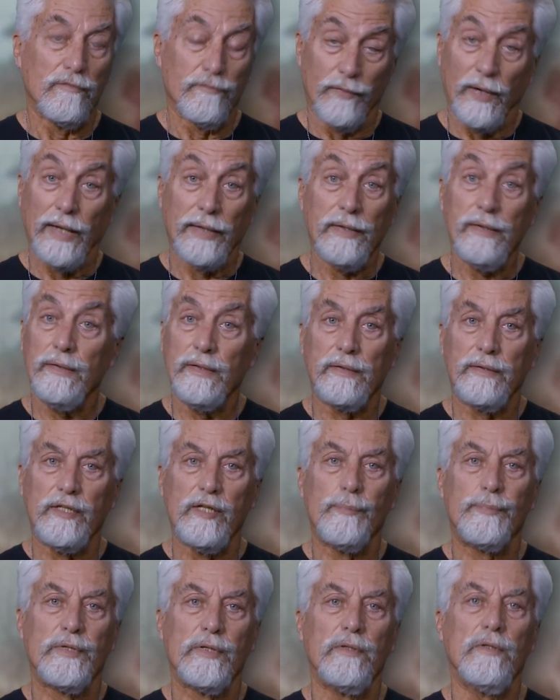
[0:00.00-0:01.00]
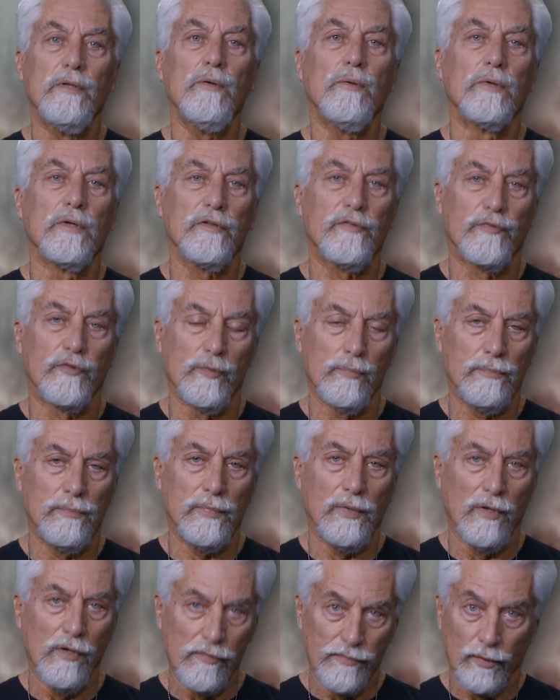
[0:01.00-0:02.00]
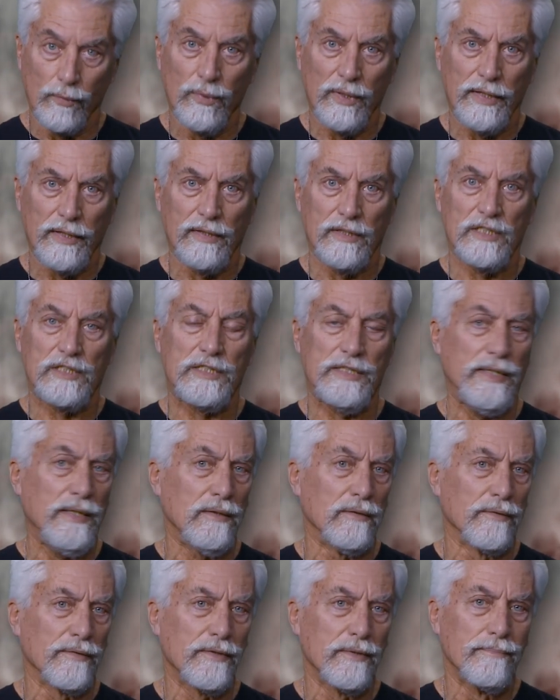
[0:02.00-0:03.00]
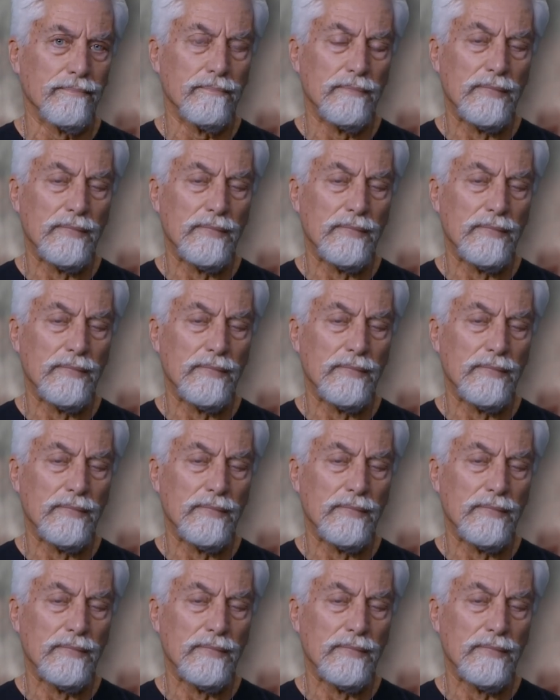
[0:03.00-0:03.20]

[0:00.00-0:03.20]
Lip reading: fighting to keep the North from overrunning the South.